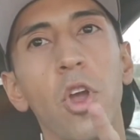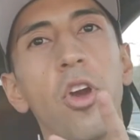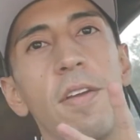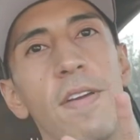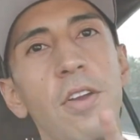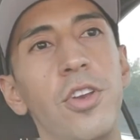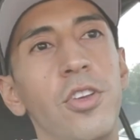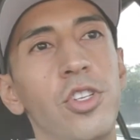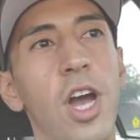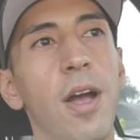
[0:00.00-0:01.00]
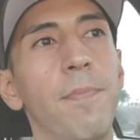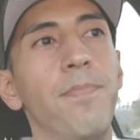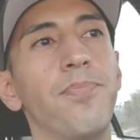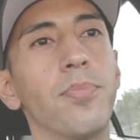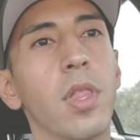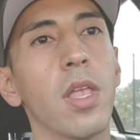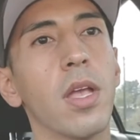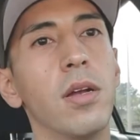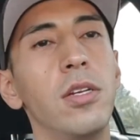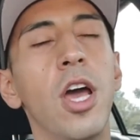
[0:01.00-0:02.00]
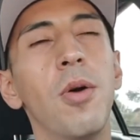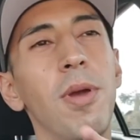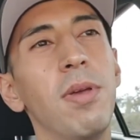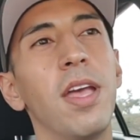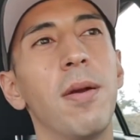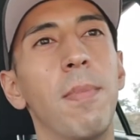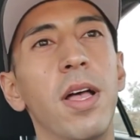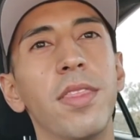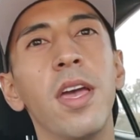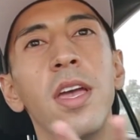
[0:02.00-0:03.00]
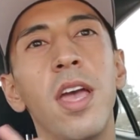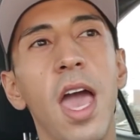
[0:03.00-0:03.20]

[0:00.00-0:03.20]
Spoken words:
or I found a new job, no, maybe like a month,